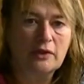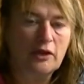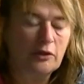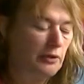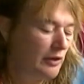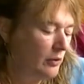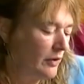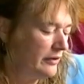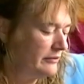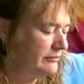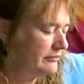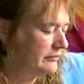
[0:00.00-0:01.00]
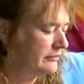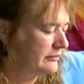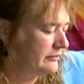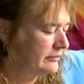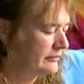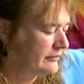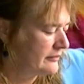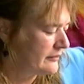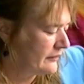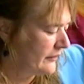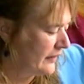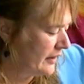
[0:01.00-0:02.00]
A big one.
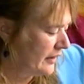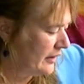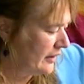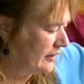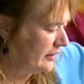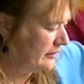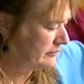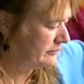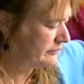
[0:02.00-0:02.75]
Um,